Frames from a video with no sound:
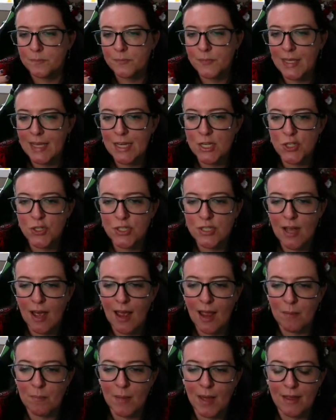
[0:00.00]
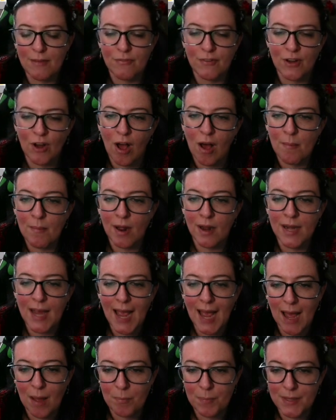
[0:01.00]
each time a phenomenon
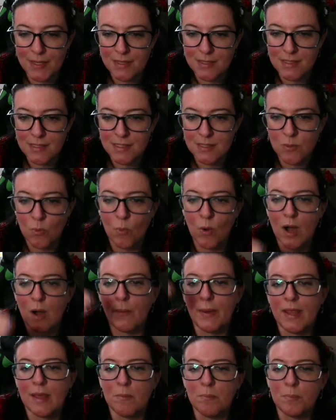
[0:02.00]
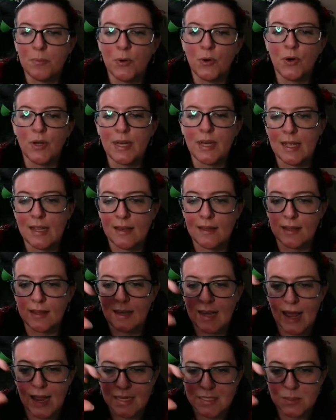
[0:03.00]
happens, where we can put in the
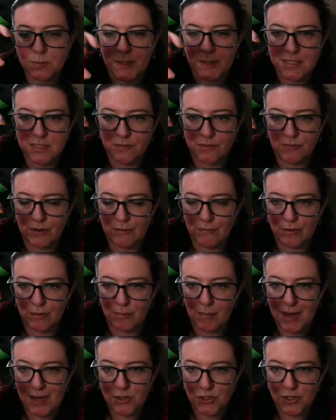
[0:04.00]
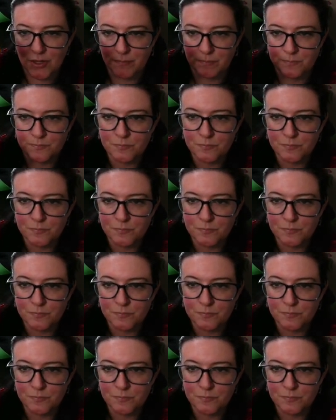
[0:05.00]
next piece of information.